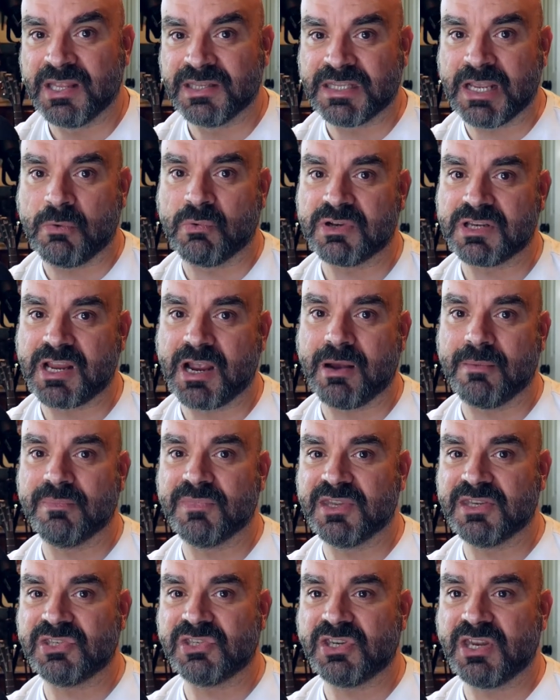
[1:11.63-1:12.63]
that would come
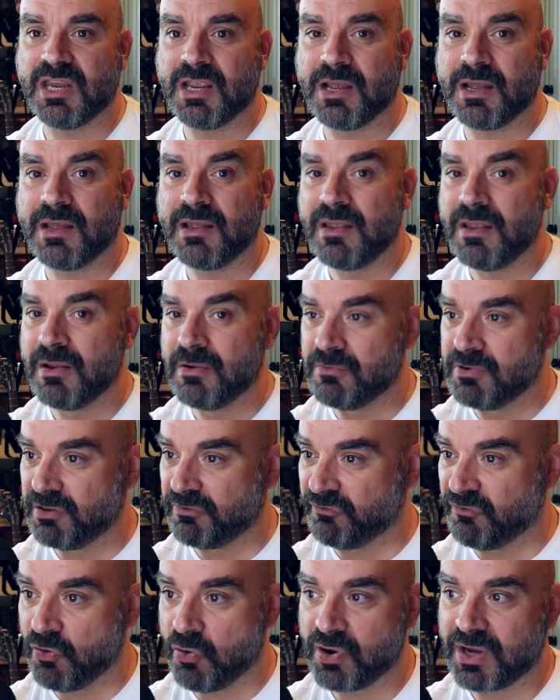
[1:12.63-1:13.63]
this year
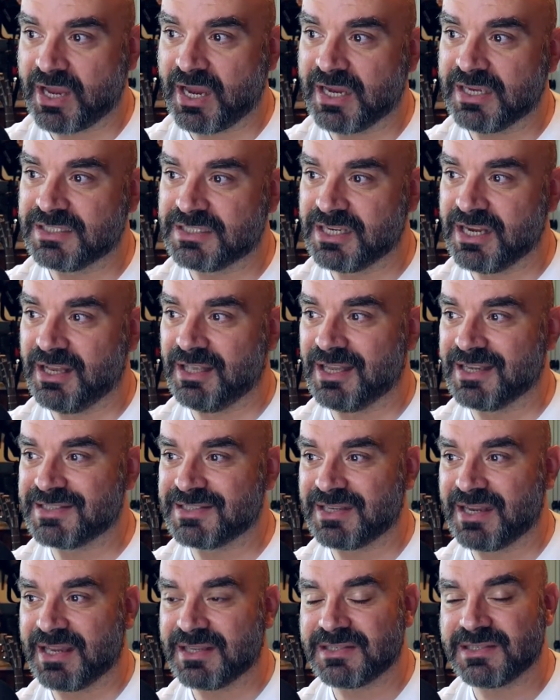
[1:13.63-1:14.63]
with 4K
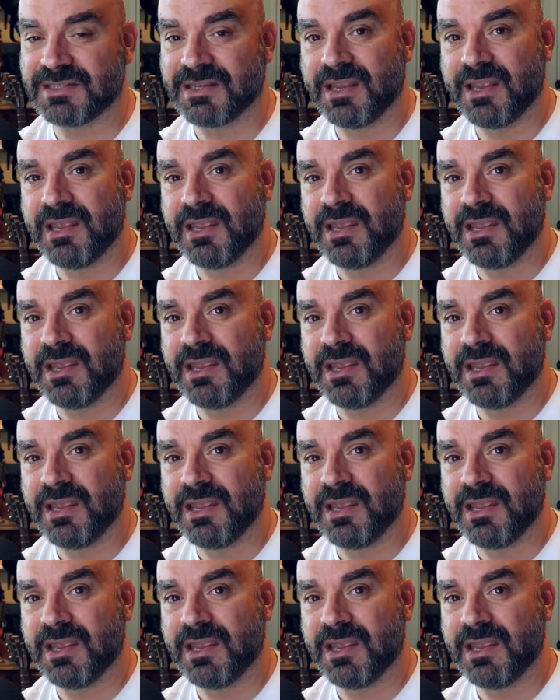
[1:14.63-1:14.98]
DLSS.